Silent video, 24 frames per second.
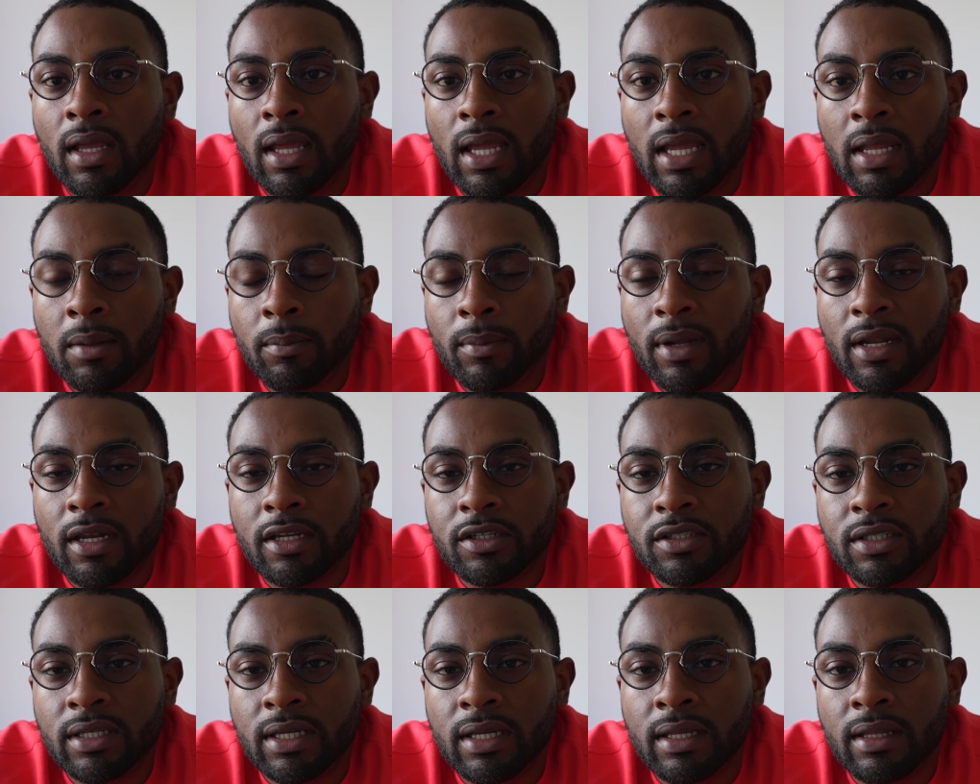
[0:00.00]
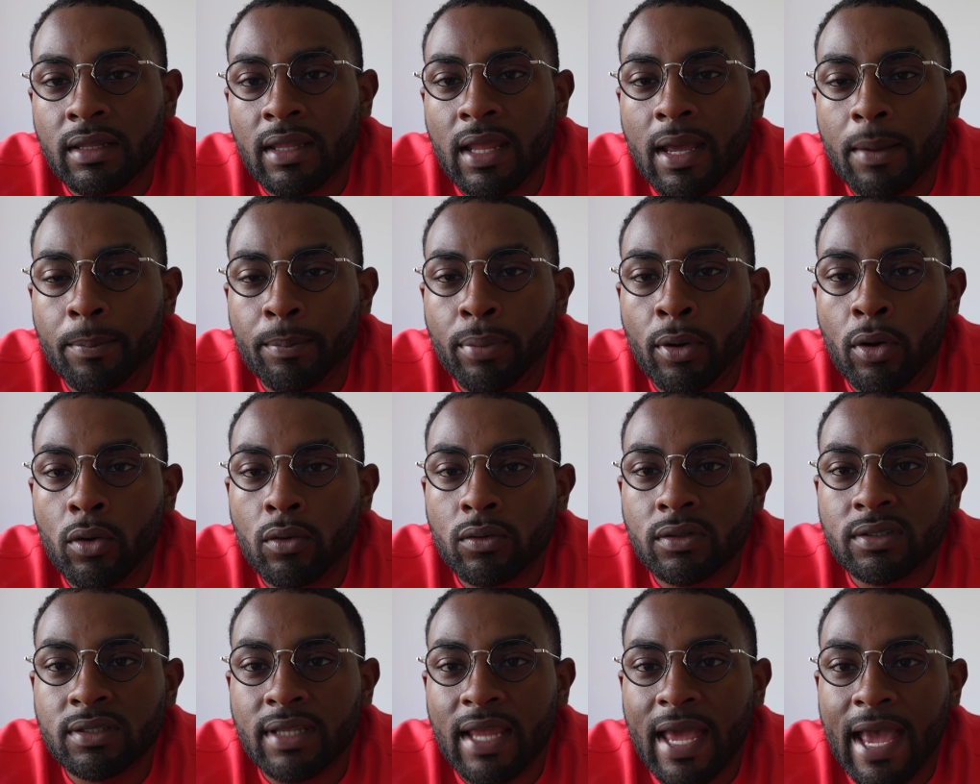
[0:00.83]
in Medellin that
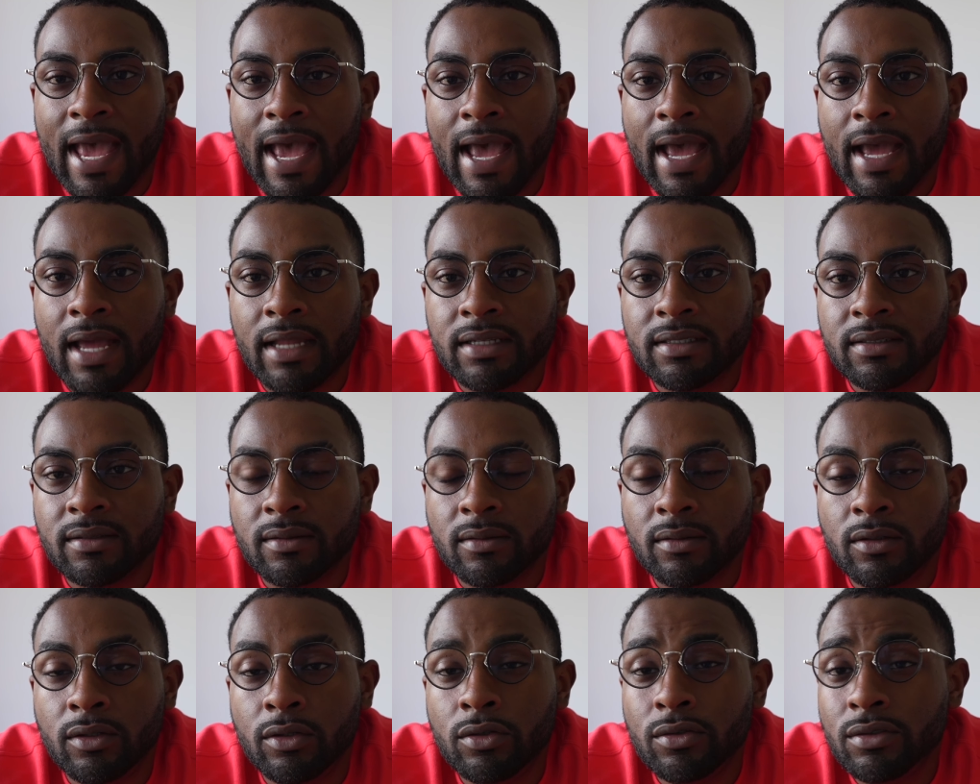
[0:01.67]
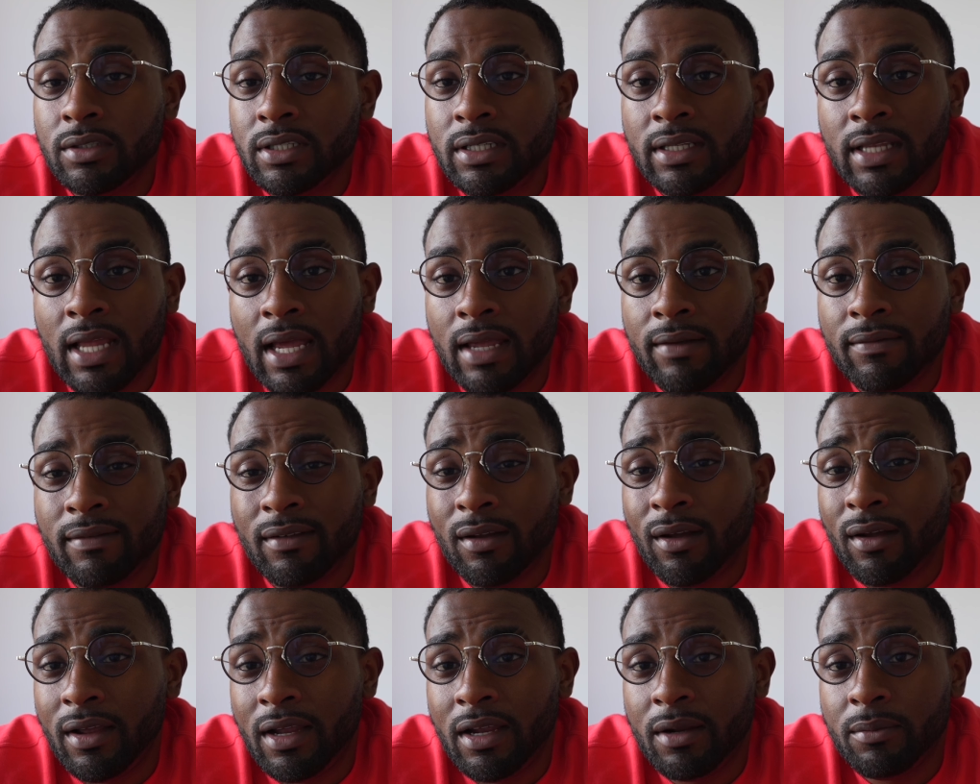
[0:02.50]
post ads, usually not even
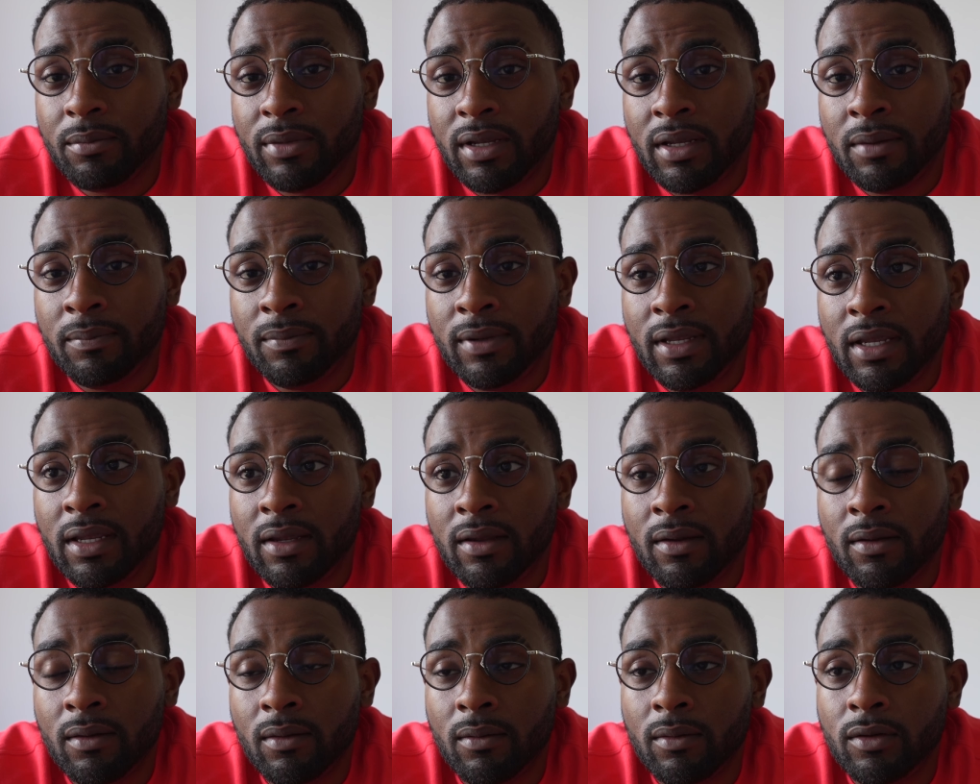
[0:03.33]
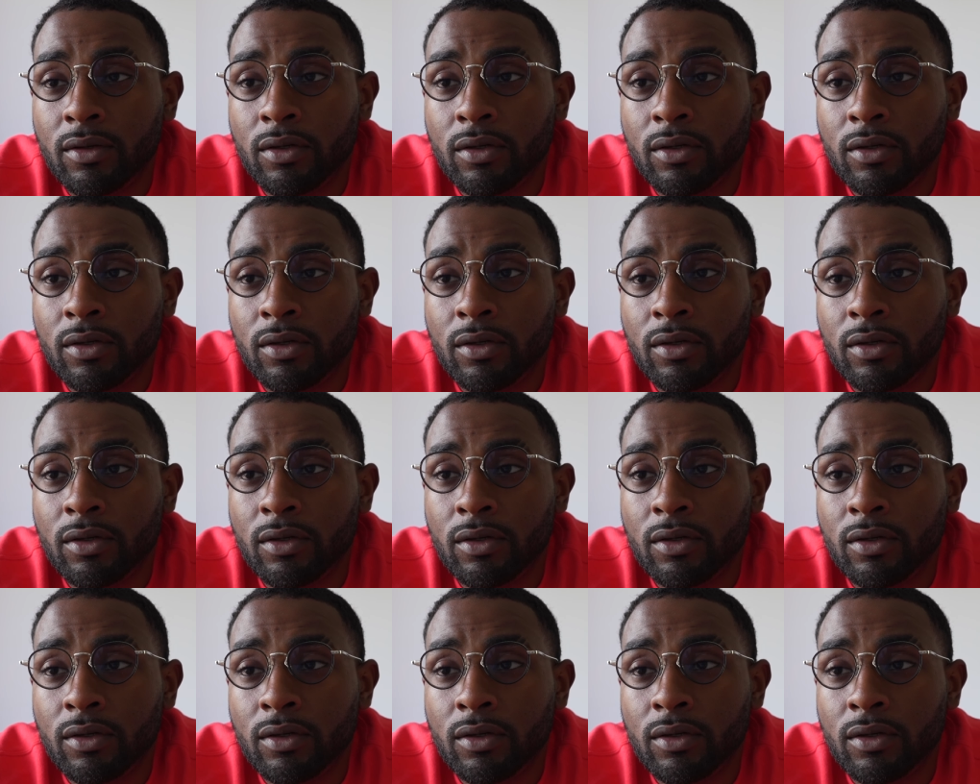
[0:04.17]
on Airbnb,